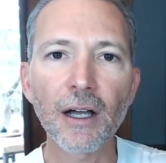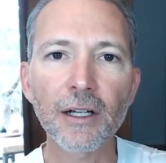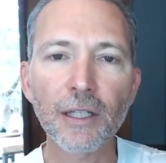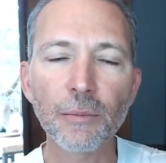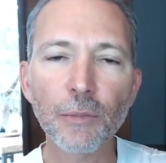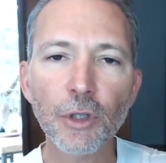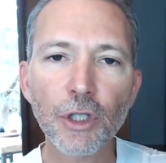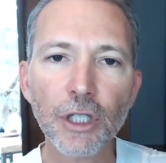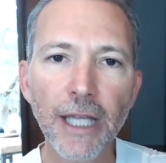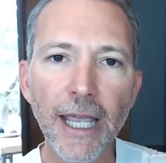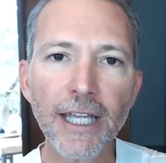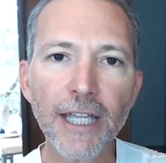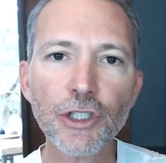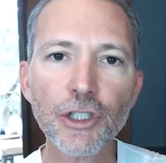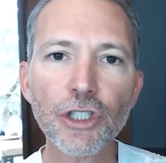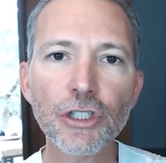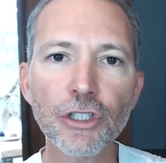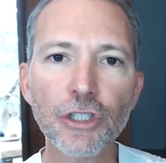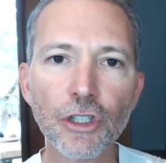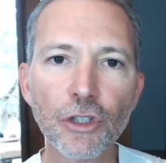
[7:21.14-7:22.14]

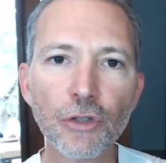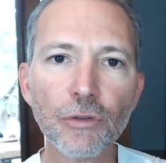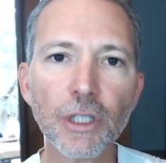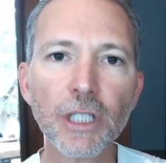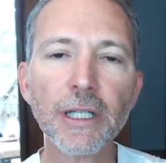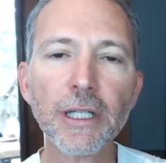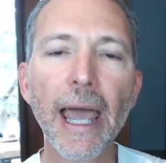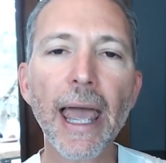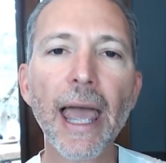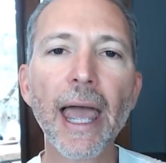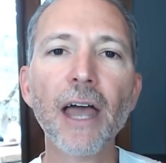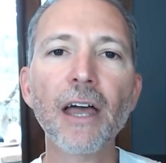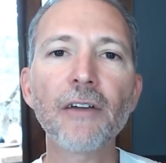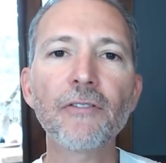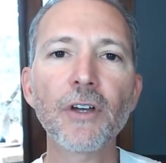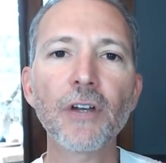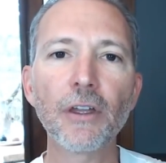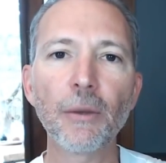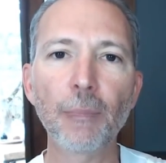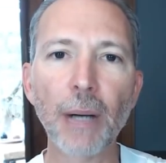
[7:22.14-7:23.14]
communication do you need to
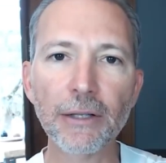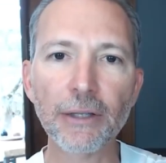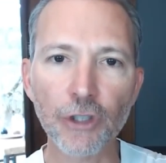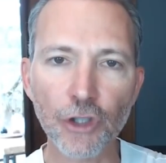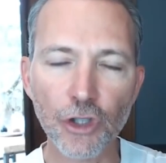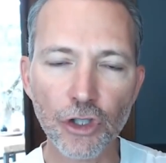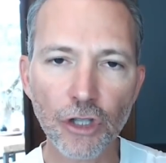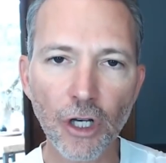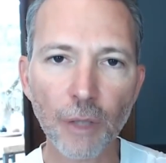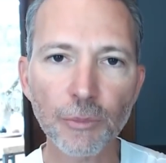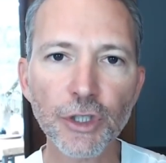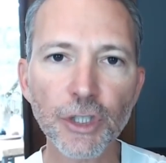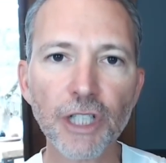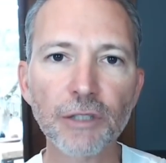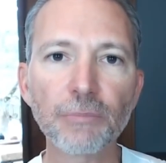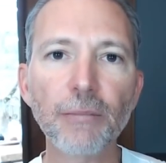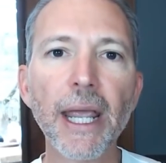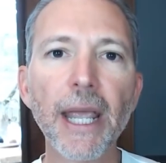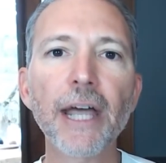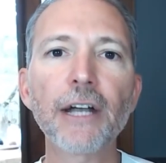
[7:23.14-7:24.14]
have about the
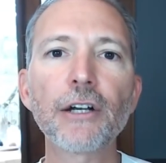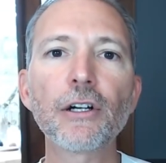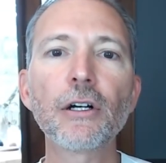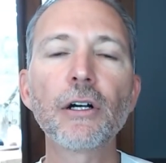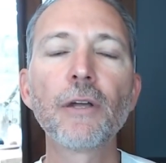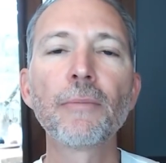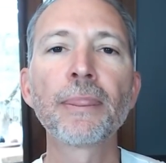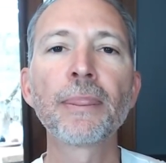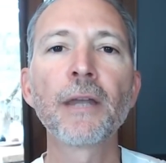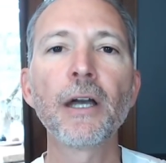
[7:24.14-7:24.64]
subject matter?